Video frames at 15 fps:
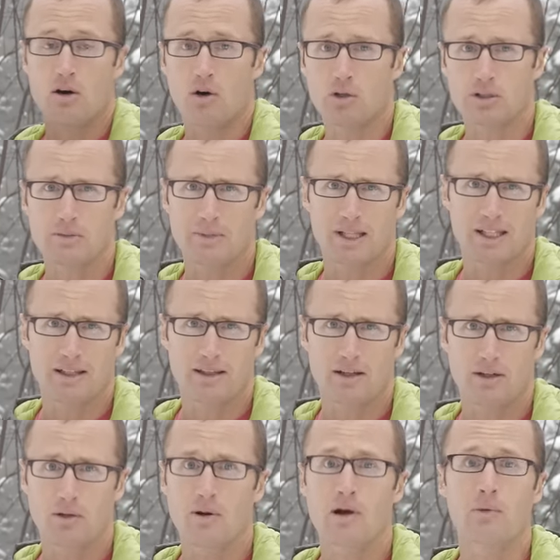Ultimately
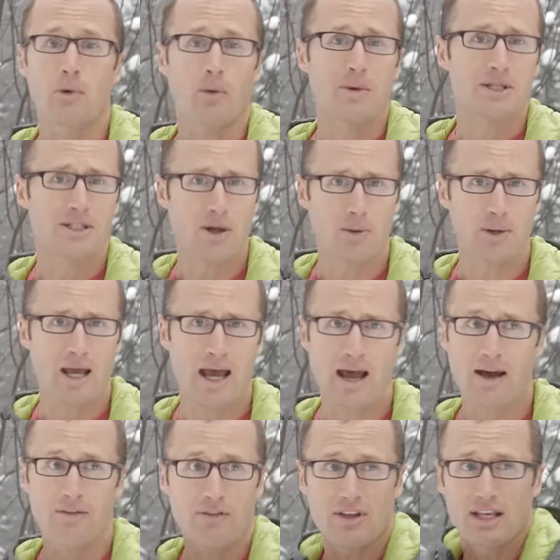though, what we don't
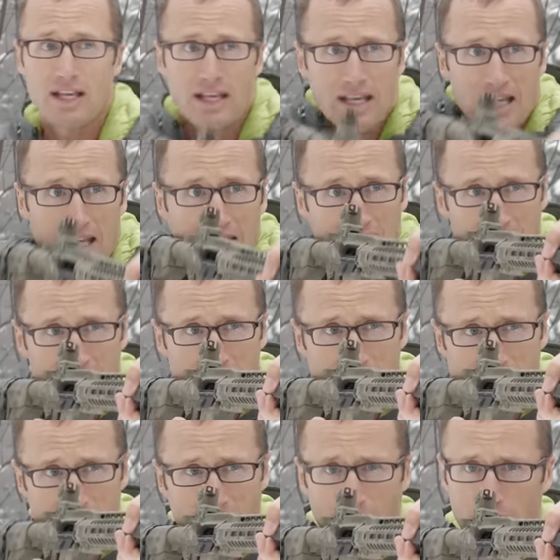have
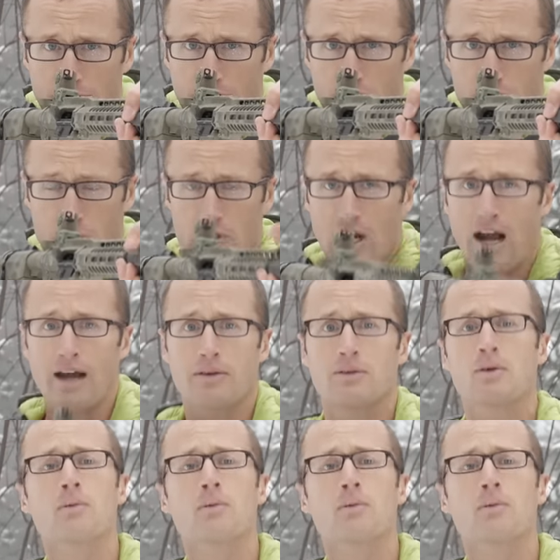is that first shot.